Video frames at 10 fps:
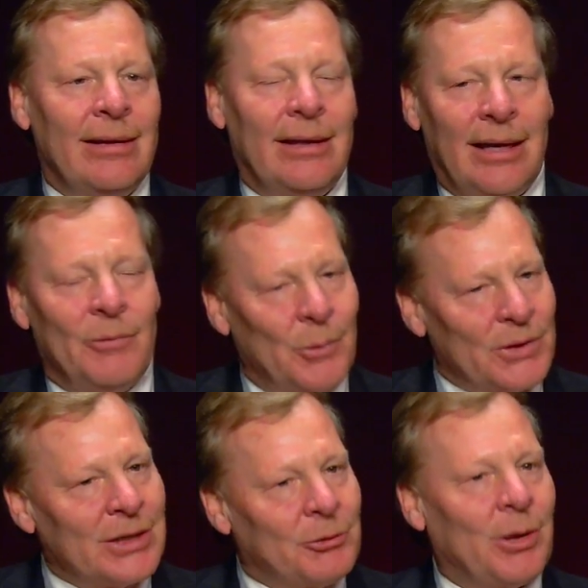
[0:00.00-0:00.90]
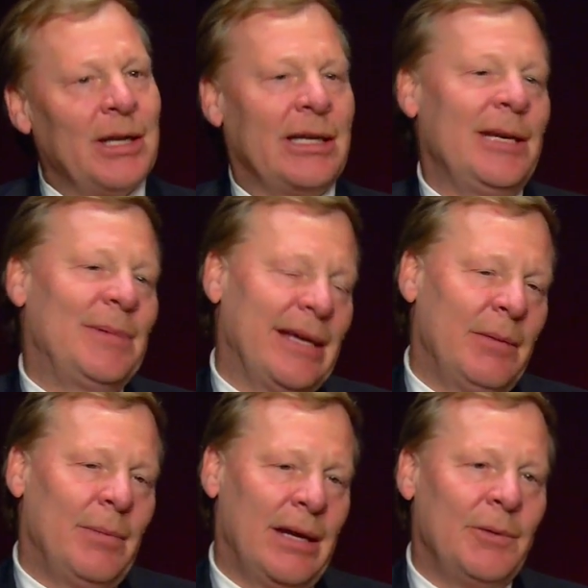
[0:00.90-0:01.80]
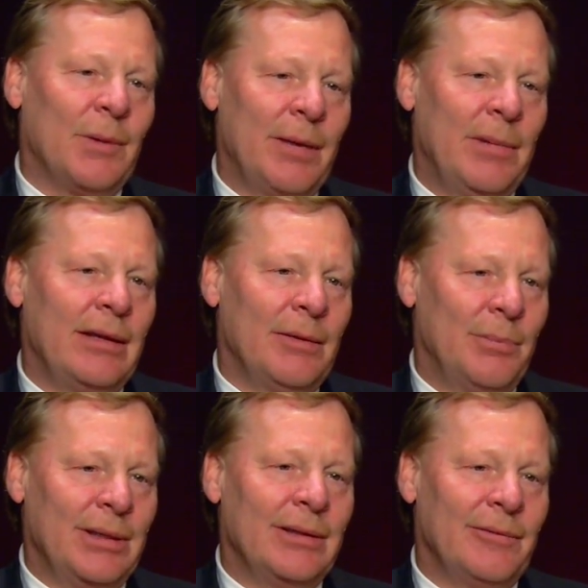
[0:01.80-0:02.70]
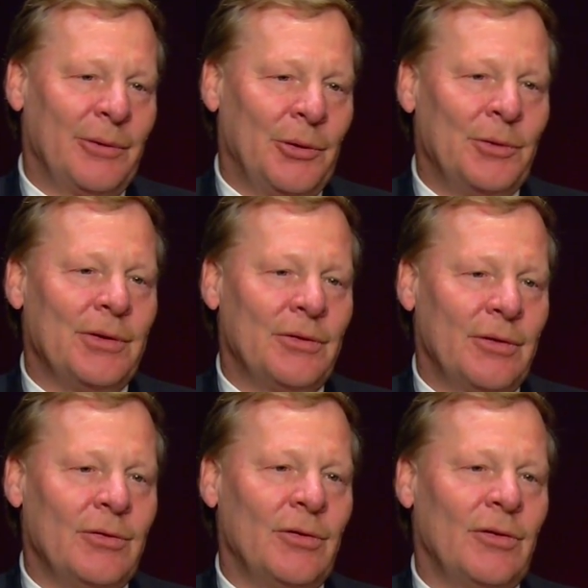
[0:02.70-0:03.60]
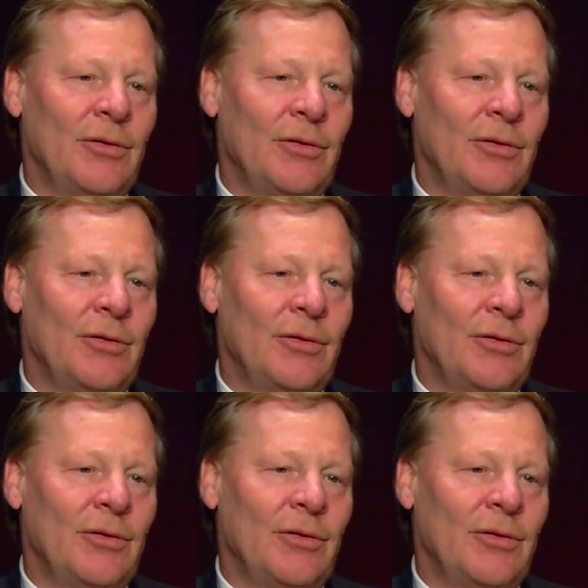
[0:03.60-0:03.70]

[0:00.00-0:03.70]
And I've always tried to keep that in mind when I make the big, difficult decisions.